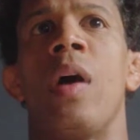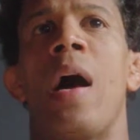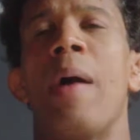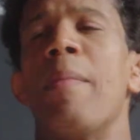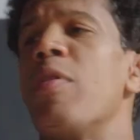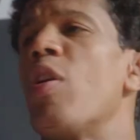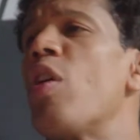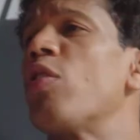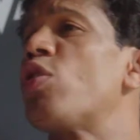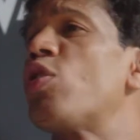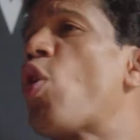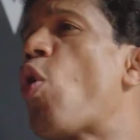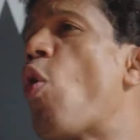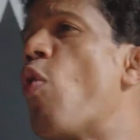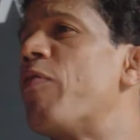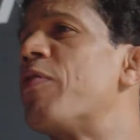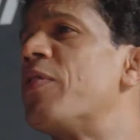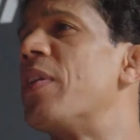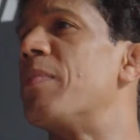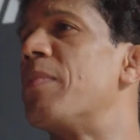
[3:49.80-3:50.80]
I'm not
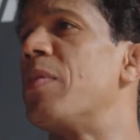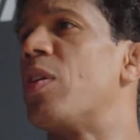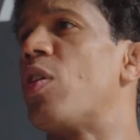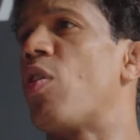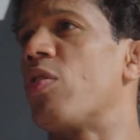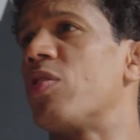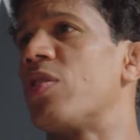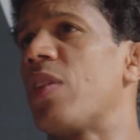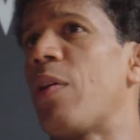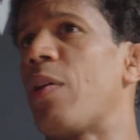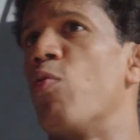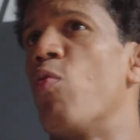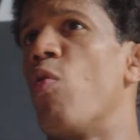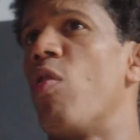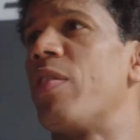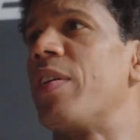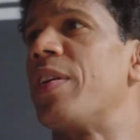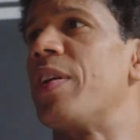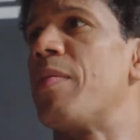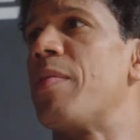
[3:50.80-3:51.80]
confident because I
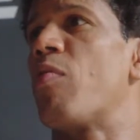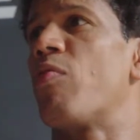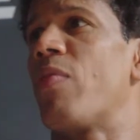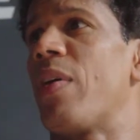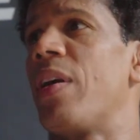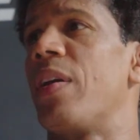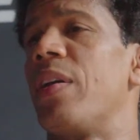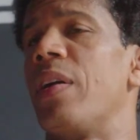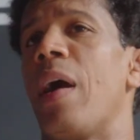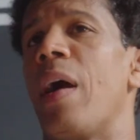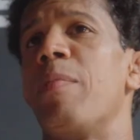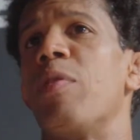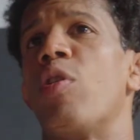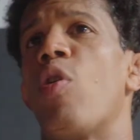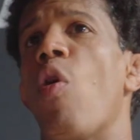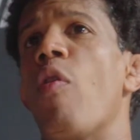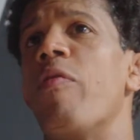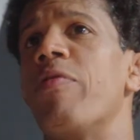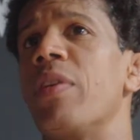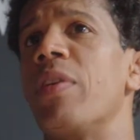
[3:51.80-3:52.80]
won him already. I'm
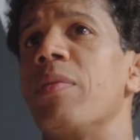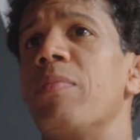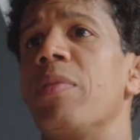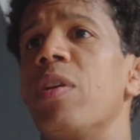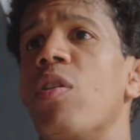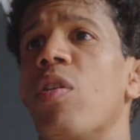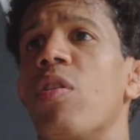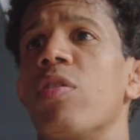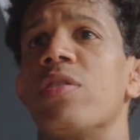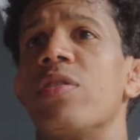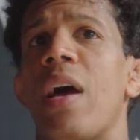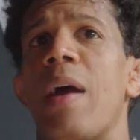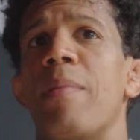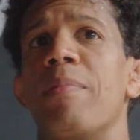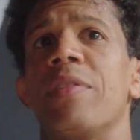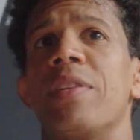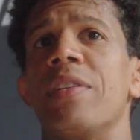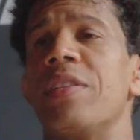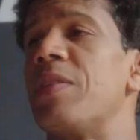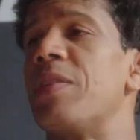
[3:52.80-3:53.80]
confident because
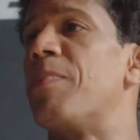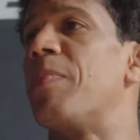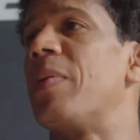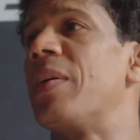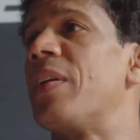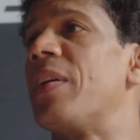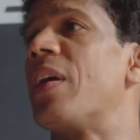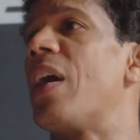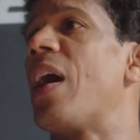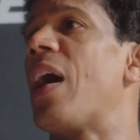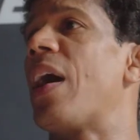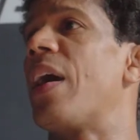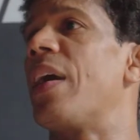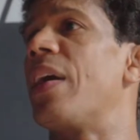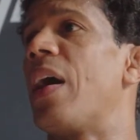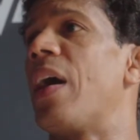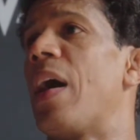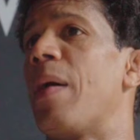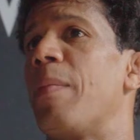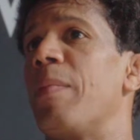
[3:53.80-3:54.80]
I'm a disciplined
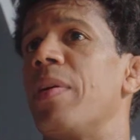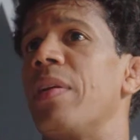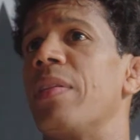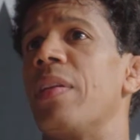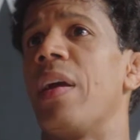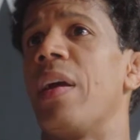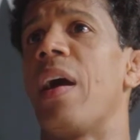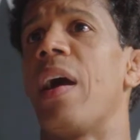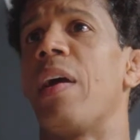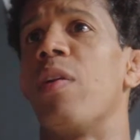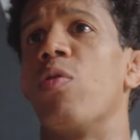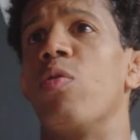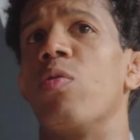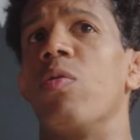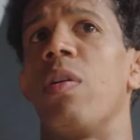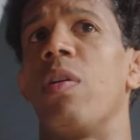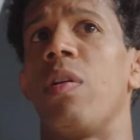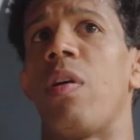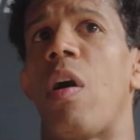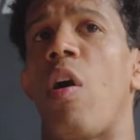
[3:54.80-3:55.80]
guy. I'm the guy
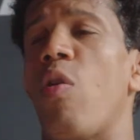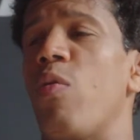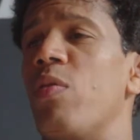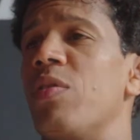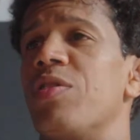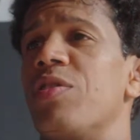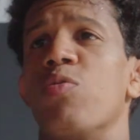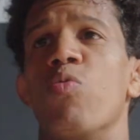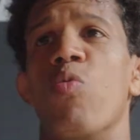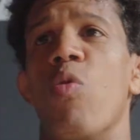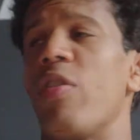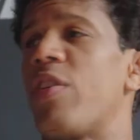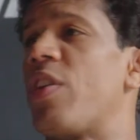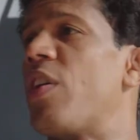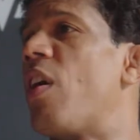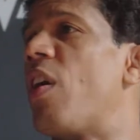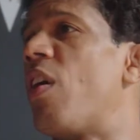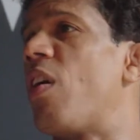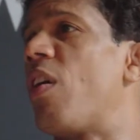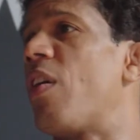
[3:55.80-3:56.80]
who always works
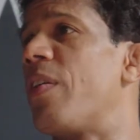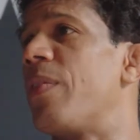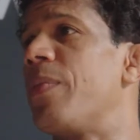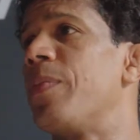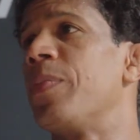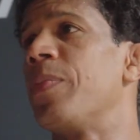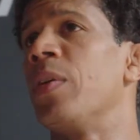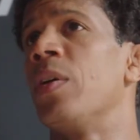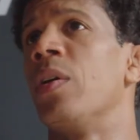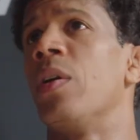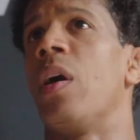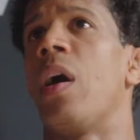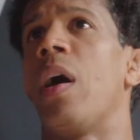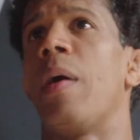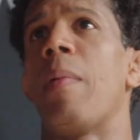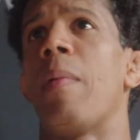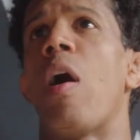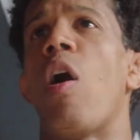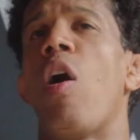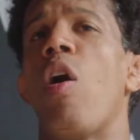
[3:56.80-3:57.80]
hard.
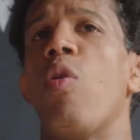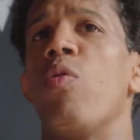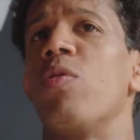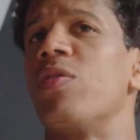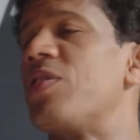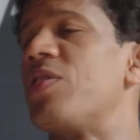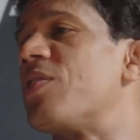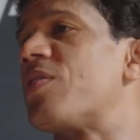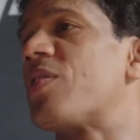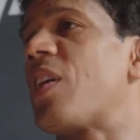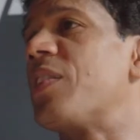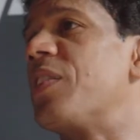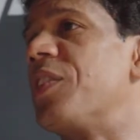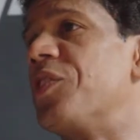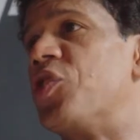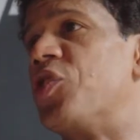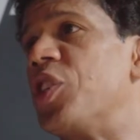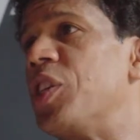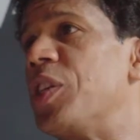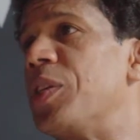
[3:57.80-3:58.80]
I'm always inside the
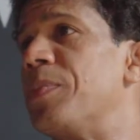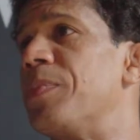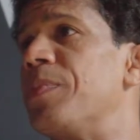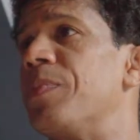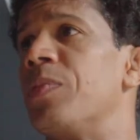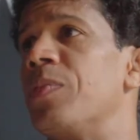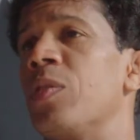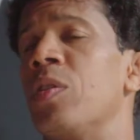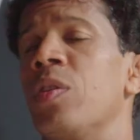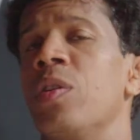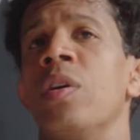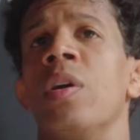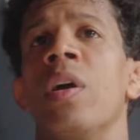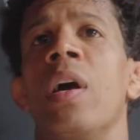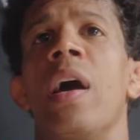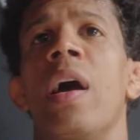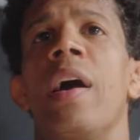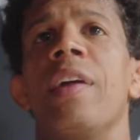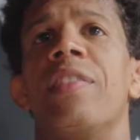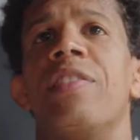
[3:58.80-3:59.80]
gym,
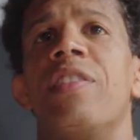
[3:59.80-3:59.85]
uh,